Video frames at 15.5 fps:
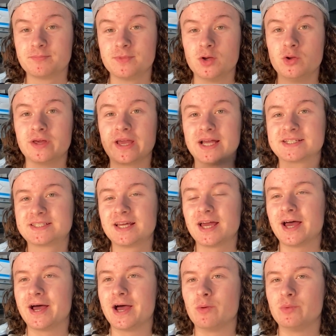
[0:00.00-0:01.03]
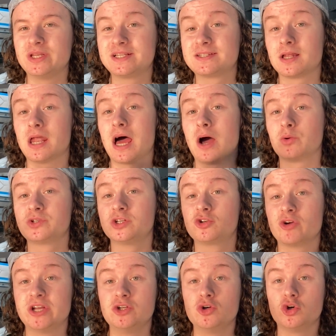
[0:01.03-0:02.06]
Who'd have guessed it? Uh, we did sell How to
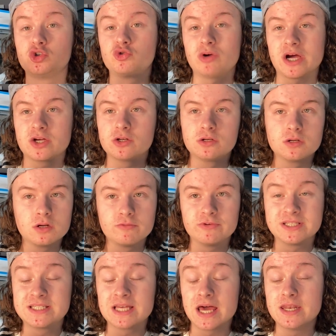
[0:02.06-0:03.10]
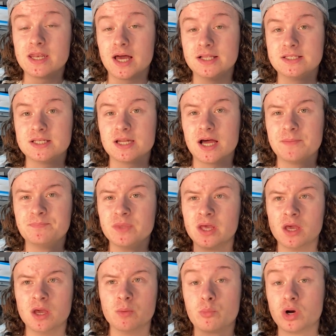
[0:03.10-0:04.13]
Train Your Dragon for ten ninety-nine.
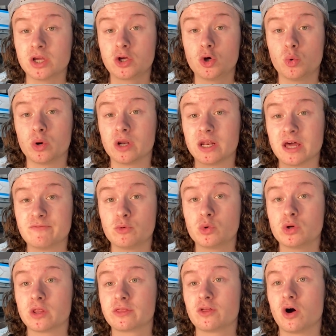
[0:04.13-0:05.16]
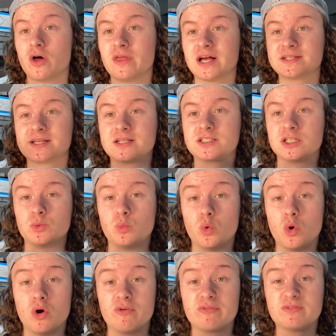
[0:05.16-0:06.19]
Pretty cool one. I never would have thought that's actually
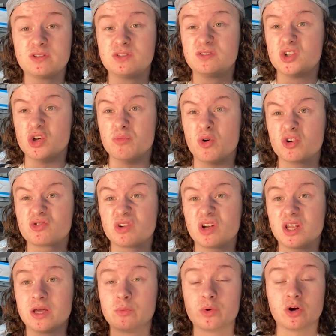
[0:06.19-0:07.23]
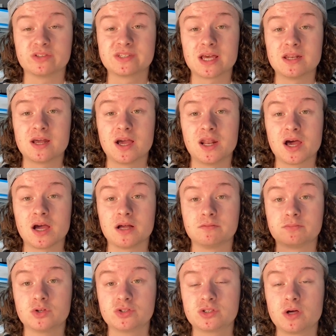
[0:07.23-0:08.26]
worth too much, really. We got ten ninety-nine.
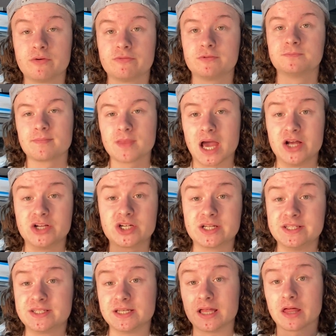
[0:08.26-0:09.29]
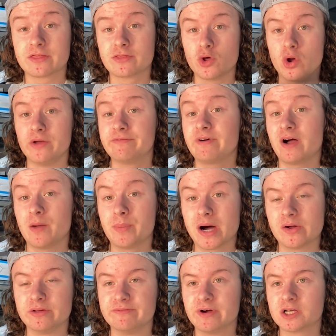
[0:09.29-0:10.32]
Good stuff. As you can see, that thirty-five
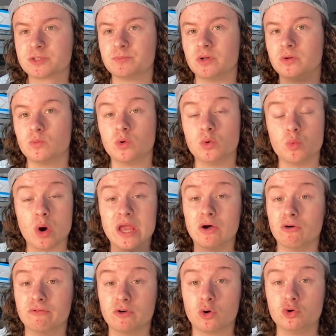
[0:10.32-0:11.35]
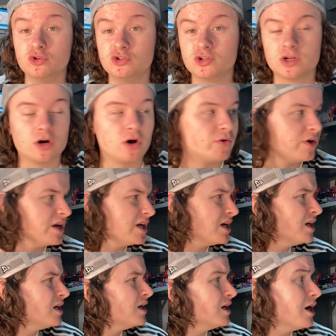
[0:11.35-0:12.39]
pound investment, we're way over one hundred already. And
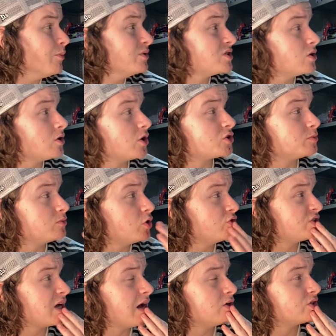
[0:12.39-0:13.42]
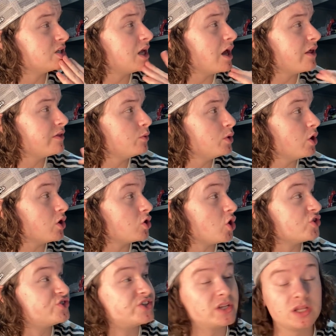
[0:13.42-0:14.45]
we still got some good titles in there. I think we've got
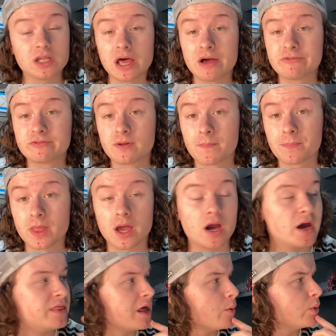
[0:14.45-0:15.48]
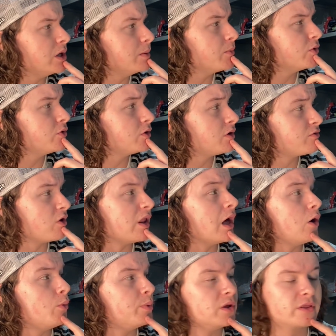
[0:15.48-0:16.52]
Godzilla left uh, in that Wii bundle. I've got
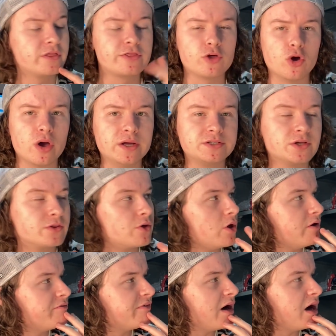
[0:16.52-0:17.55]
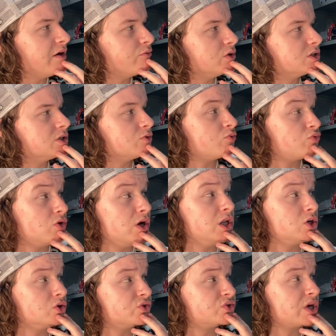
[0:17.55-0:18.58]
that up at thirty to thirty-five, which is a
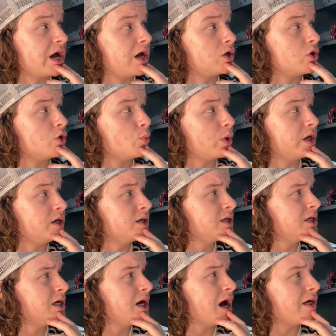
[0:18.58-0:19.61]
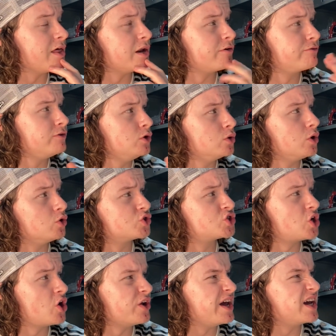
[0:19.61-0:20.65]
really good title on the Wii. And then a few little
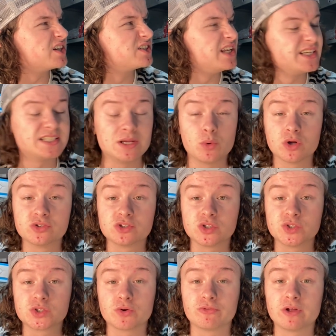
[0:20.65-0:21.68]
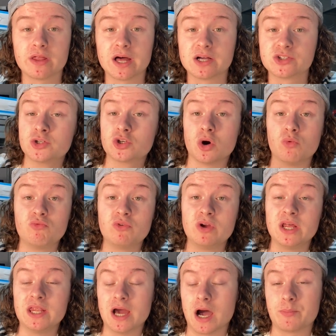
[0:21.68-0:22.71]
Sonics, Disney ones and stuff like that. So
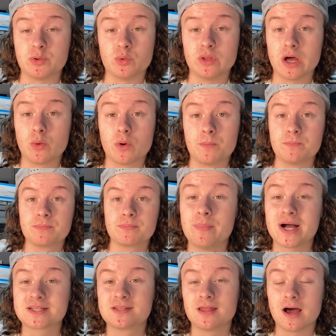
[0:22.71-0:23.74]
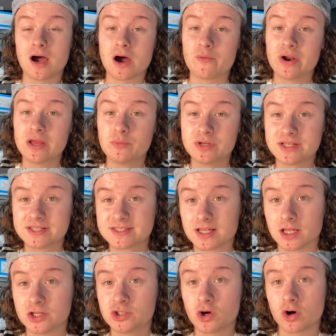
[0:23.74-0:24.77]
really happy with that one. Back to the R A, we did sell
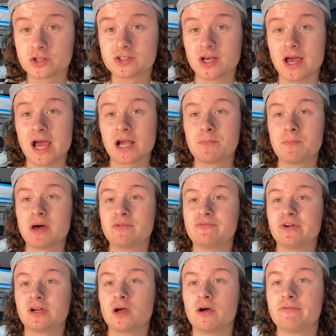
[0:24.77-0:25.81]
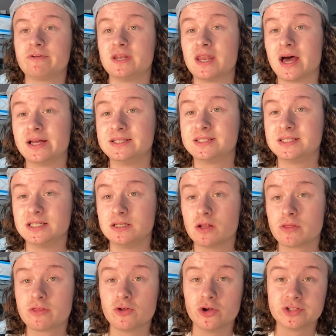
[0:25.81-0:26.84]
a Doctor Eggman figure for nineteen
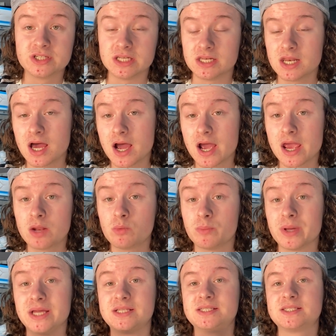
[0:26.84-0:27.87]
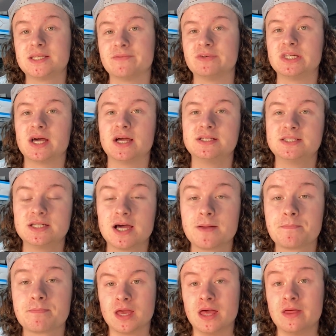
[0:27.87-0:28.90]
thirty-nine. We paid seven
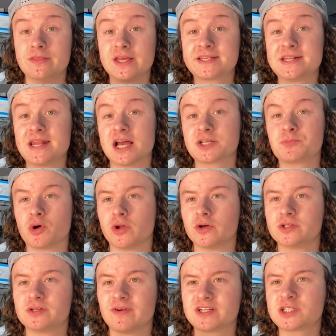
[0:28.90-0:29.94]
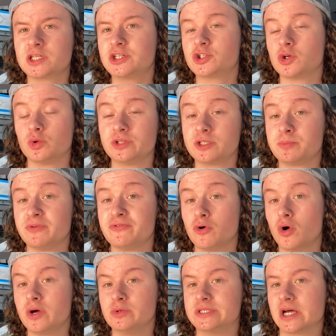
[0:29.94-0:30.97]
ninety-nine. This next product, I've actually sold this
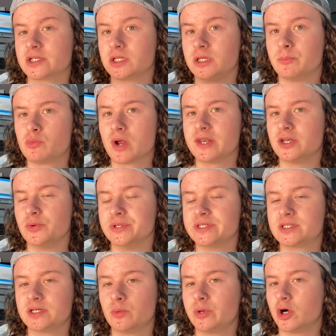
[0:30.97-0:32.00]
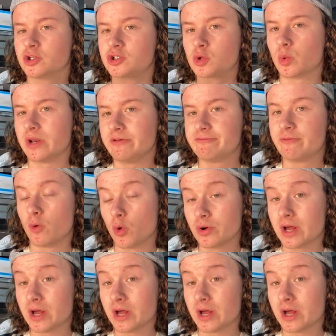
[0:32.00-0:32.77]
before. It was actually brand new and sealed. We got twenty-four